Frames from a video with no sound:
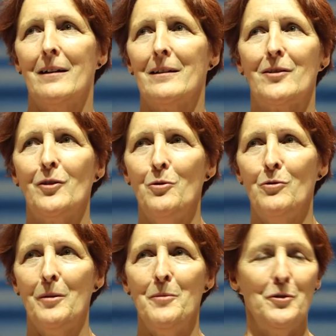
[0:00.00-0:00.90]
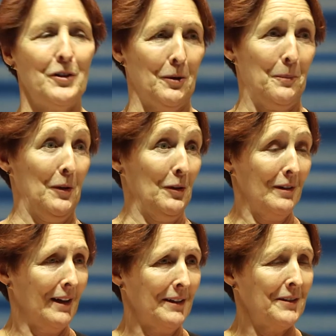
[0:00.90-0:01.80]
so communicable
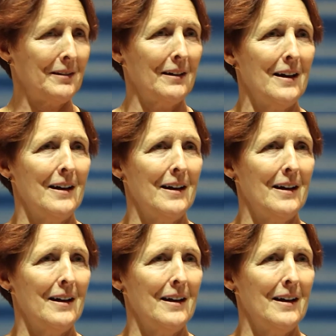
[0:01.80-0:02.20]
and